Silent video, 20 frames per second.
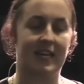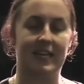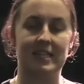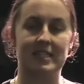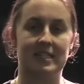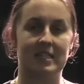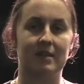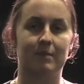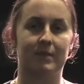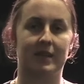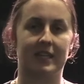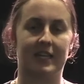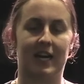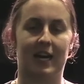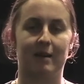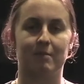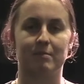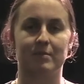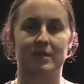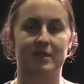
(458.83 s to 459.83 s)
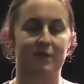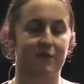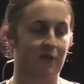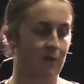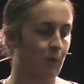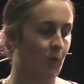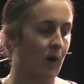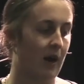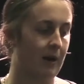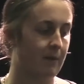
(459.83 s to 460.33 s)
contentment comes
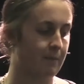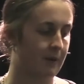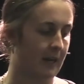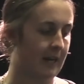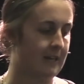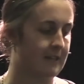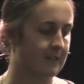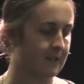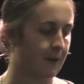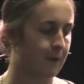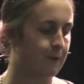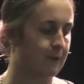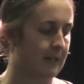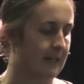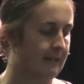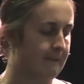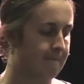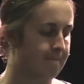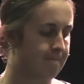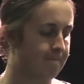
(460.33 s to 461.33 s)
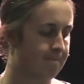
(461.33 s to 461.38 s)
from one place only,